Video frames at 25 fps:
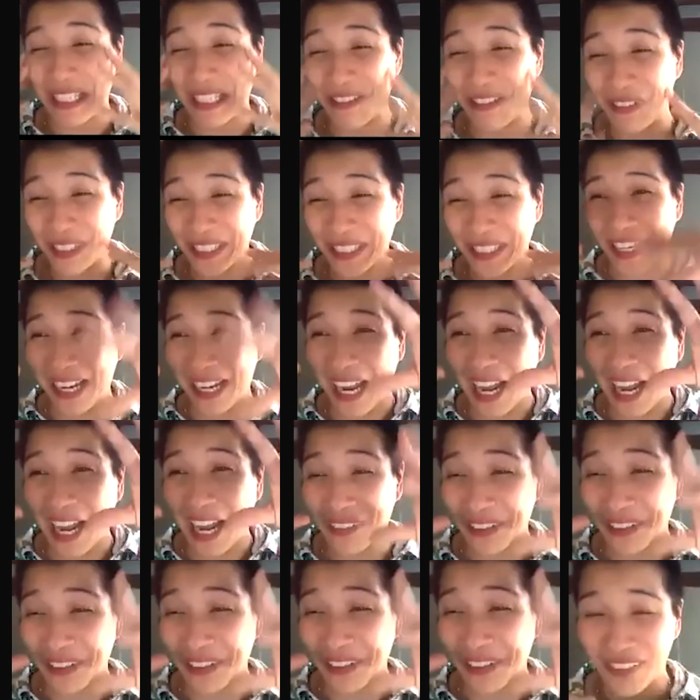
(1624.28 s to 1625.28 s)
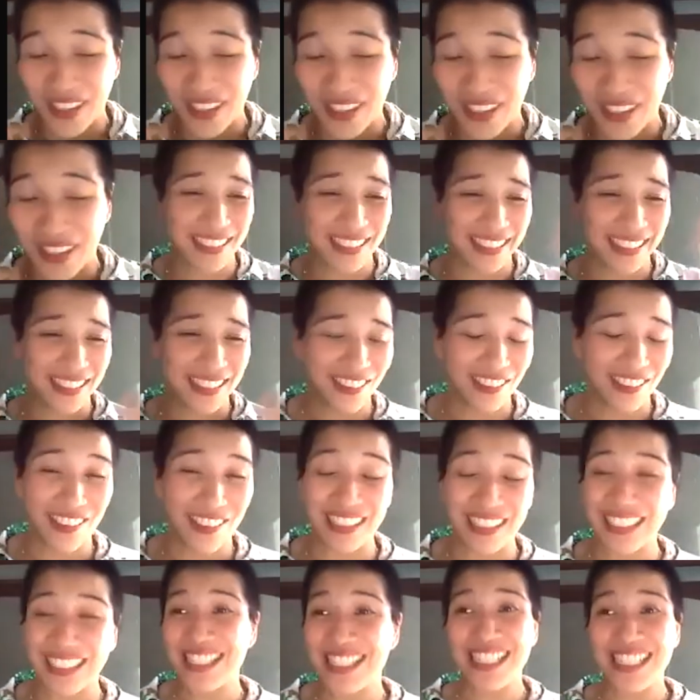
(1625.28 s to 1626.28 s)
even the cameraman and all.
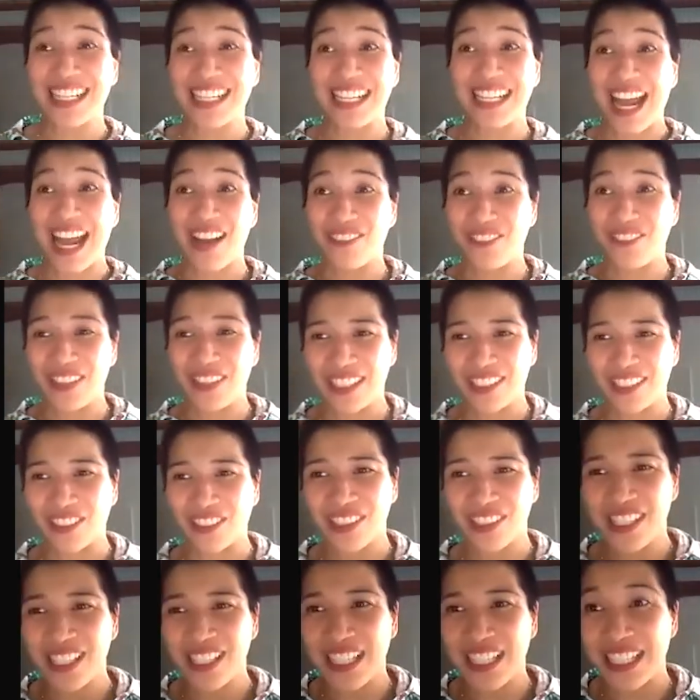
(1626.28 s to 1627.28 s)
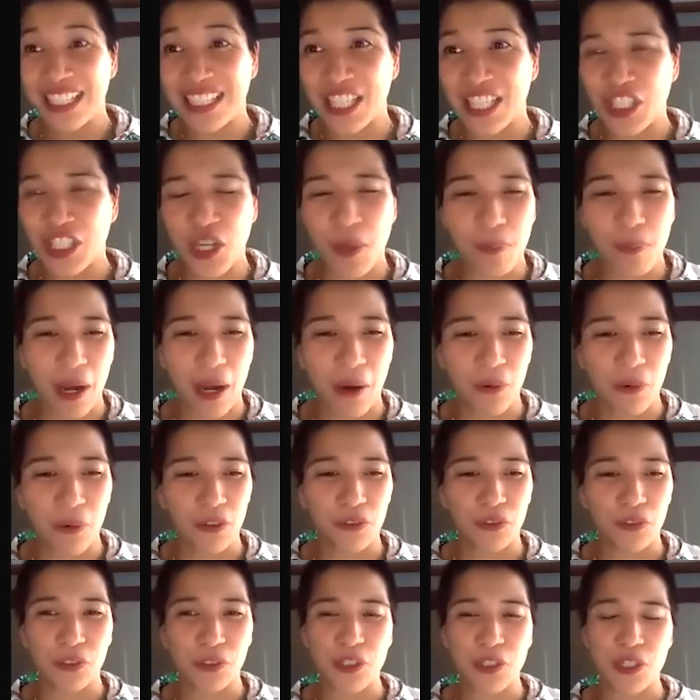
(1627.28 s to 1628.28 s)
Kasi grabe, no? Such a
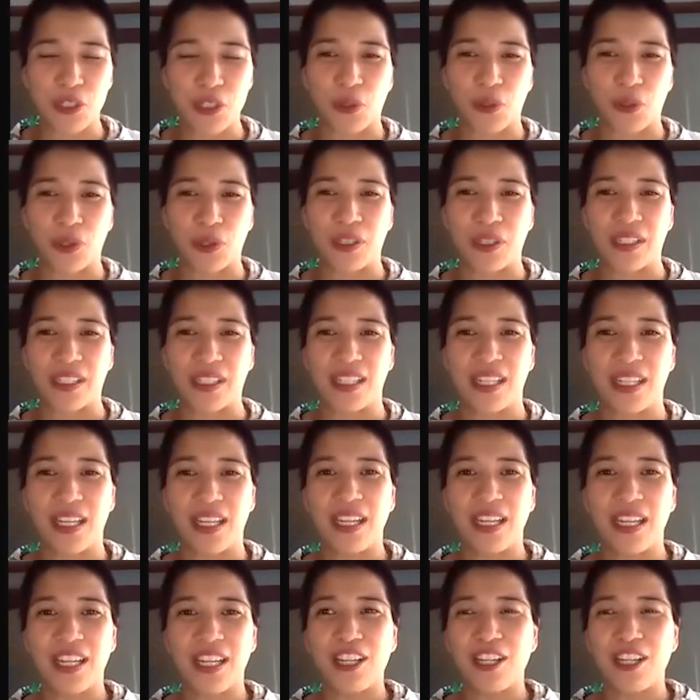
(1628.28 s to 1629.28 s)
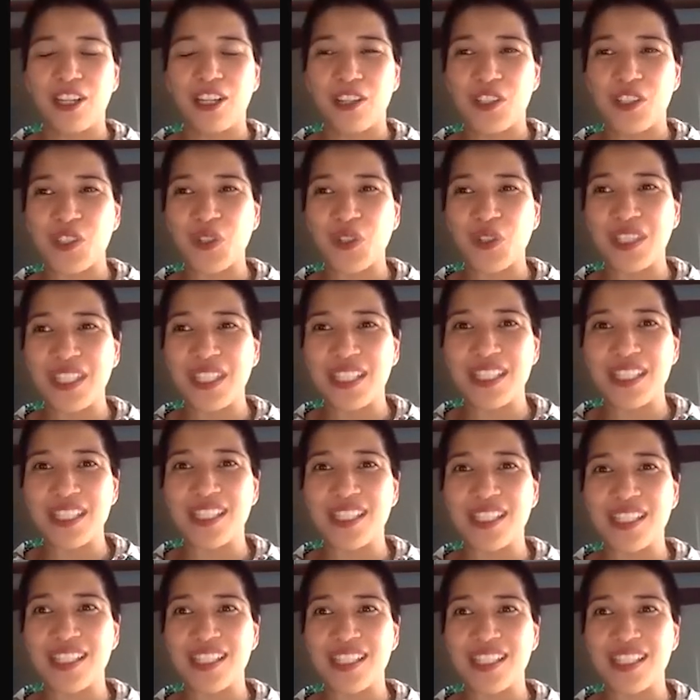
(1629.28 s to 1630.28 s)
powerful story. So this
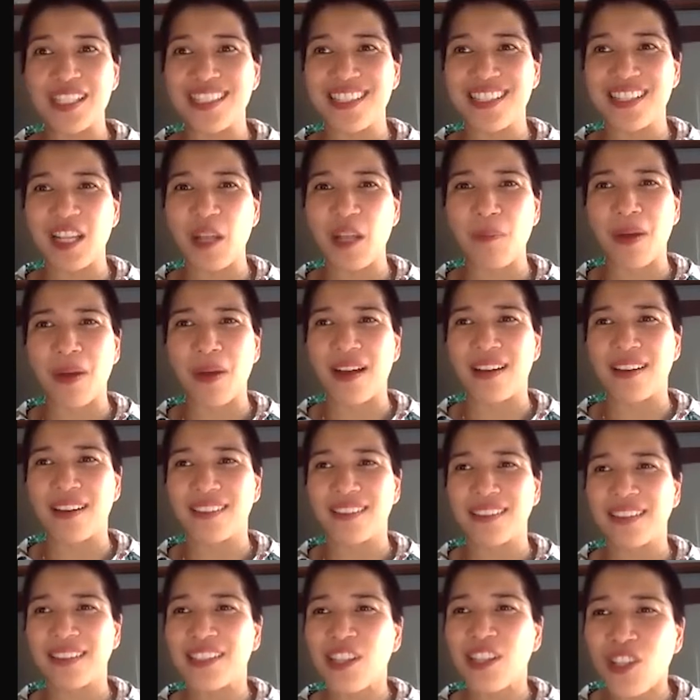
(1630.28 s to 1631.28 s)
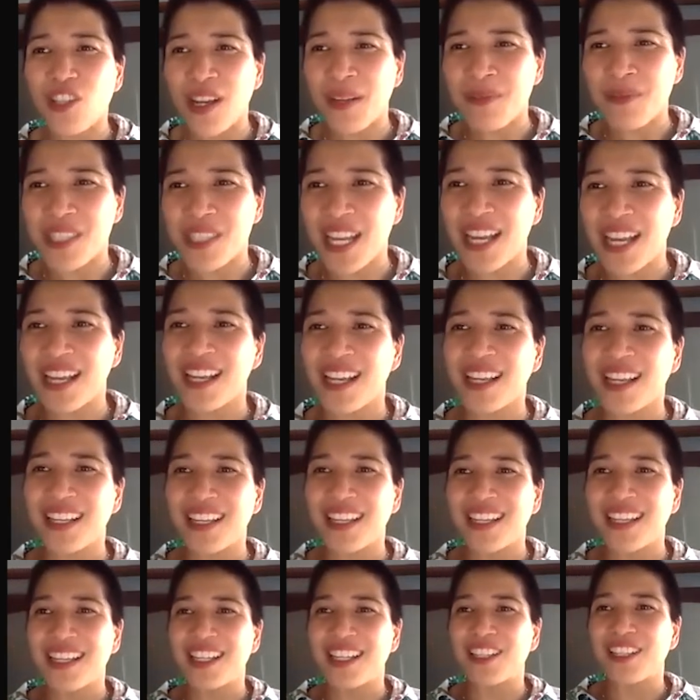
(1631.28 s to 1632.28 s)
is, diba? Because I'm saying,
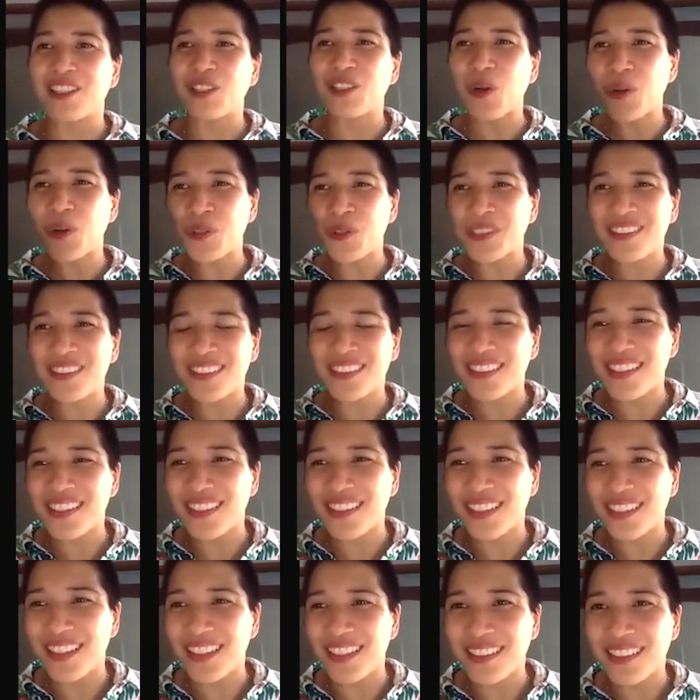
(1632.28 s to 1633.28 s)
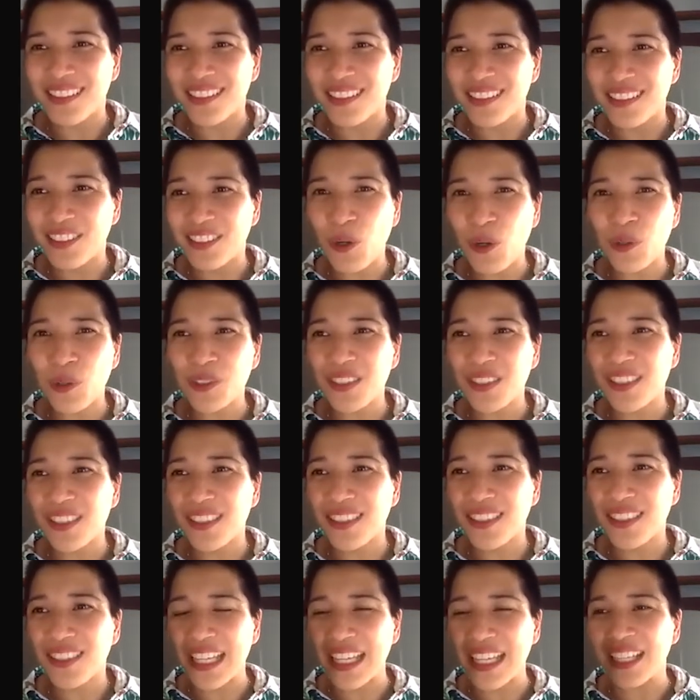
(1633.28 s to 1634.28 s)
don't
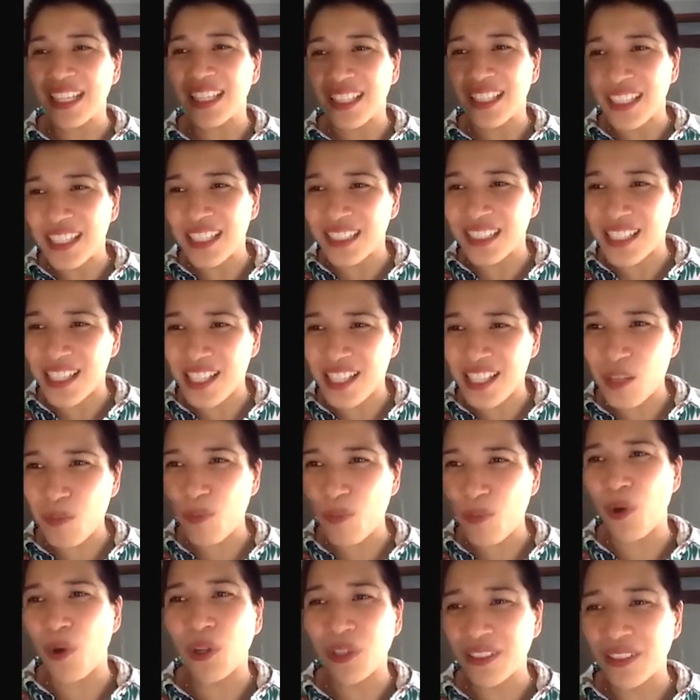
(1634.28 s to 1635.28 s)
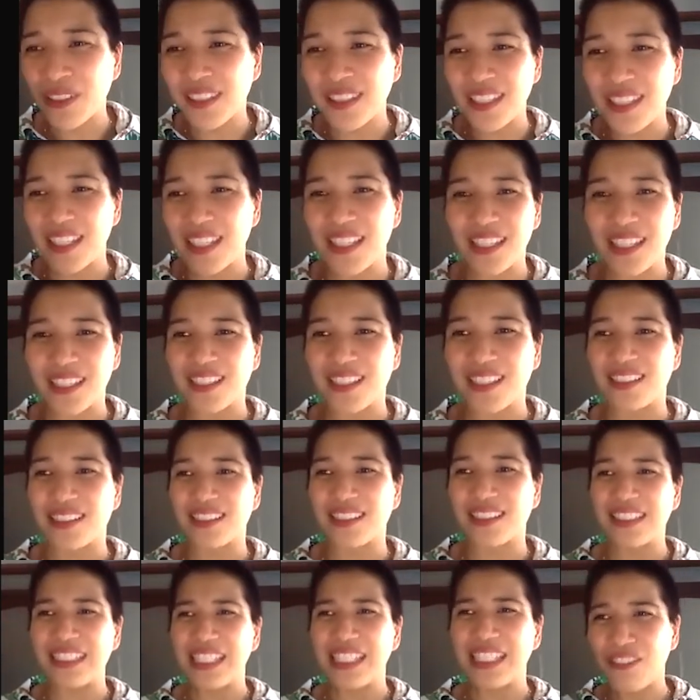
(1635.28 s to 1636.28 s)
think it a small thing.
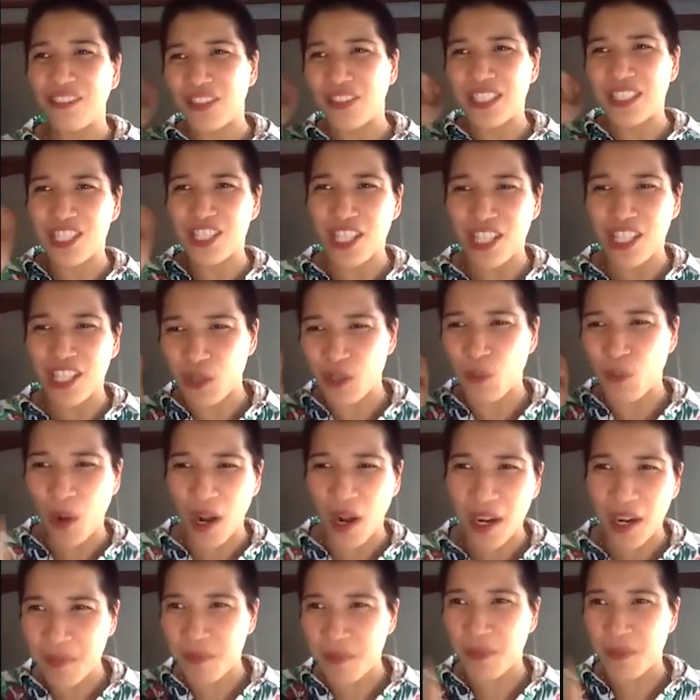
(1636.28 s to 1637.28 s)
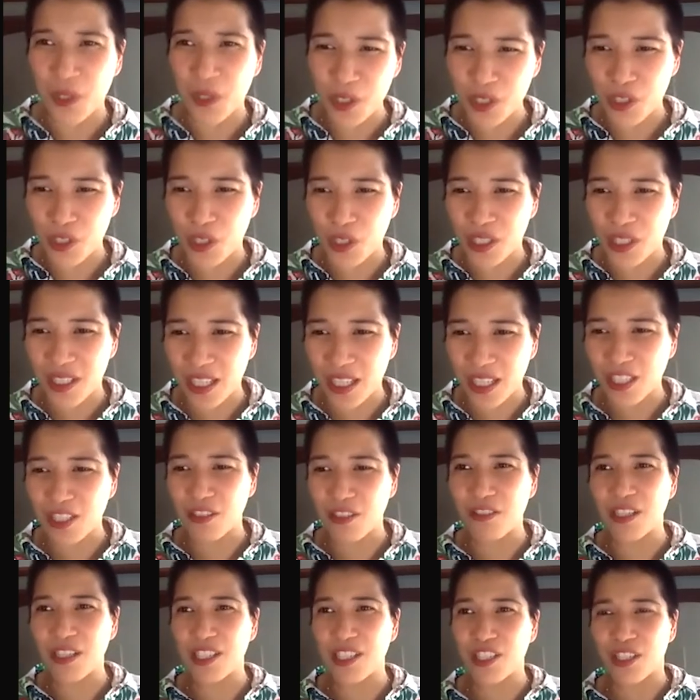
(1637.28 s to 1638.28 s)
Even just one person that
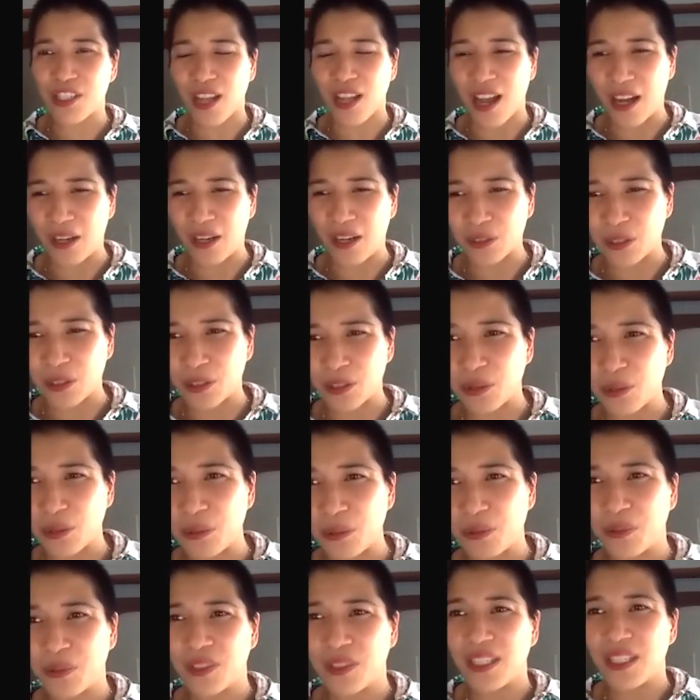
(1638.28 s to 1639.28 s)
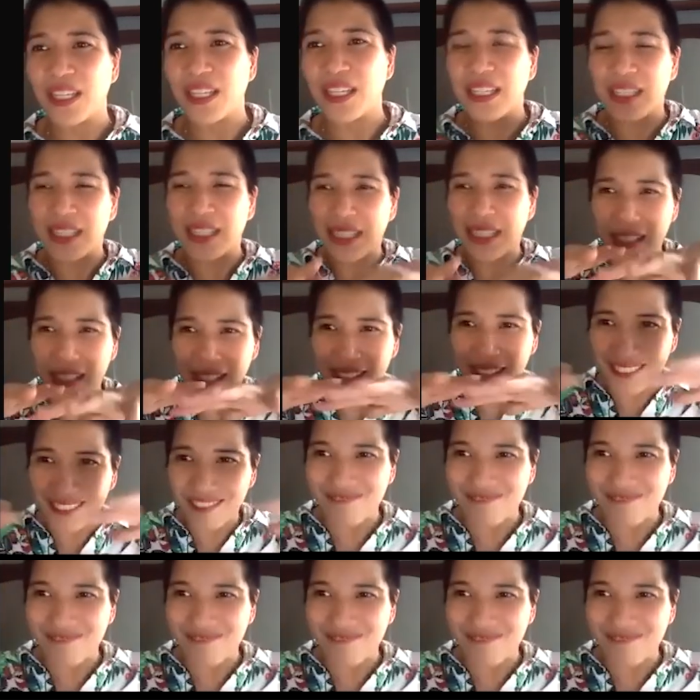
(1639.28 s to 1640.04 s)
you reached out to, it